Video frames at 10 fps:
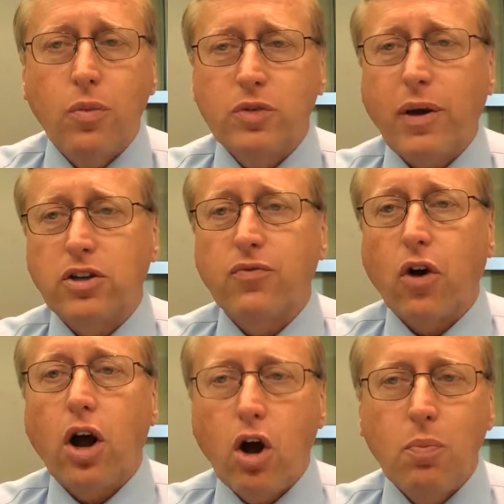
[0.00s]
done a home
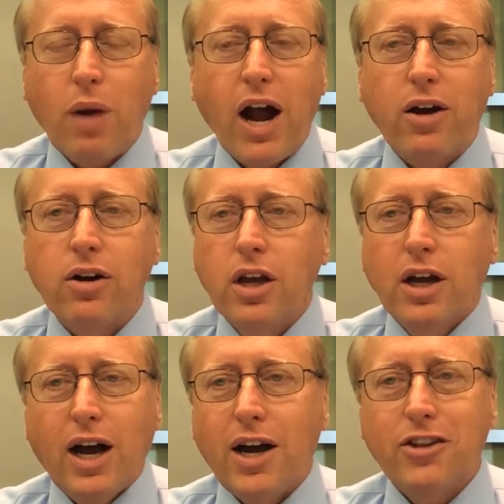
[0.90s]
inspection for a home
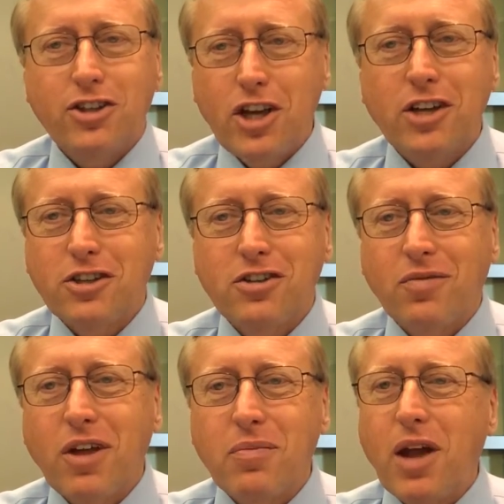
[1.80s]
buyer, the
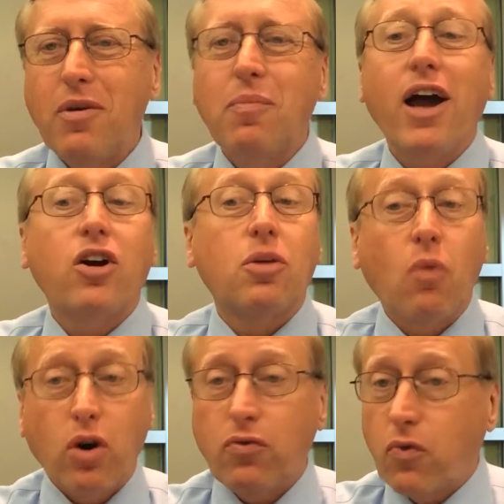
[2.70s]
chances of them coming
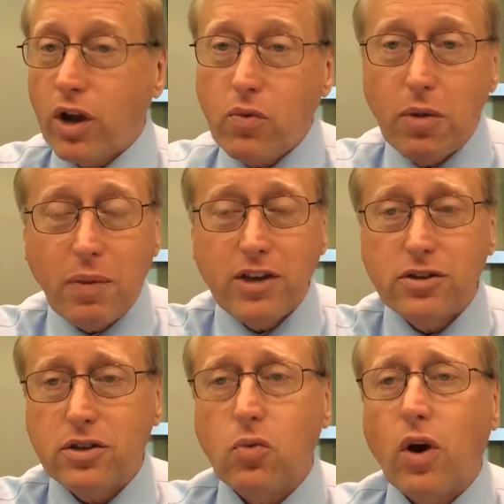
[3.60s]
back on a more frequent
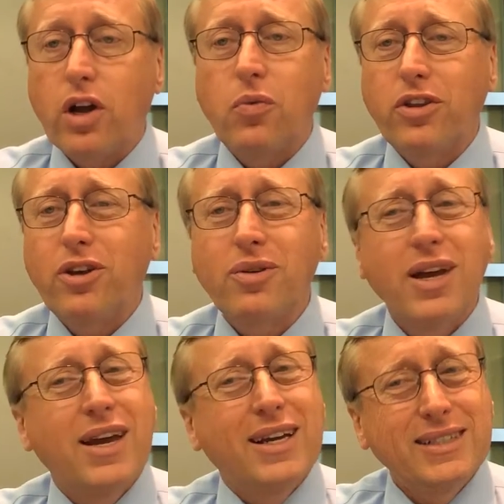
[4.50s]
basis and working with
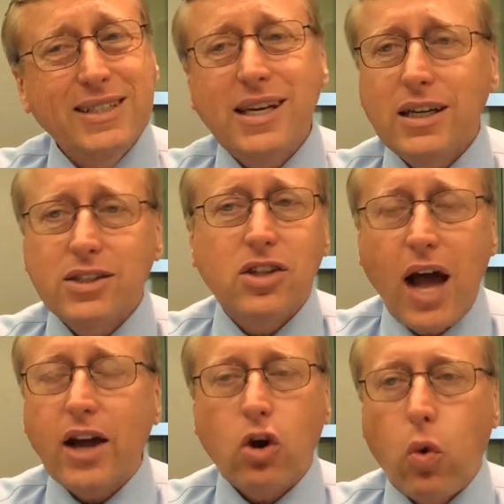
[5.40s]
you
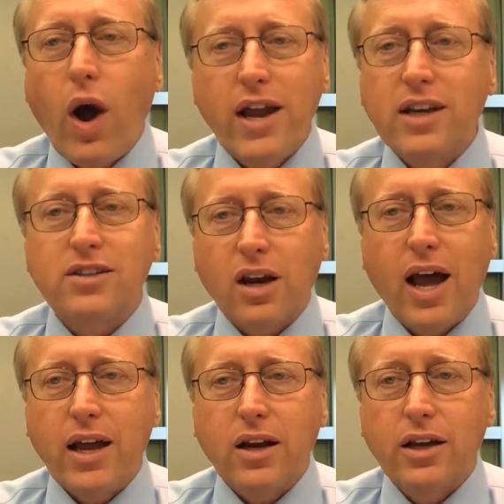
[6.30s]
is not quite
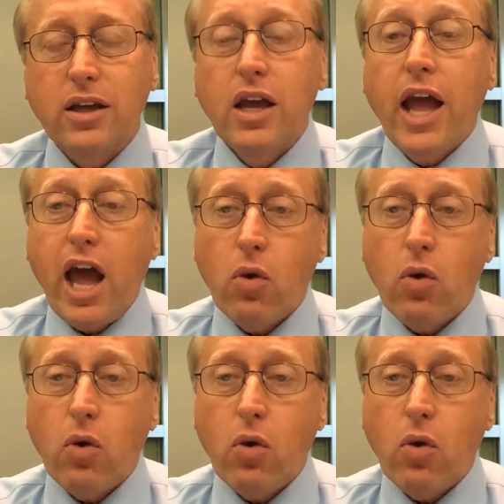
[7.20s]
as likely.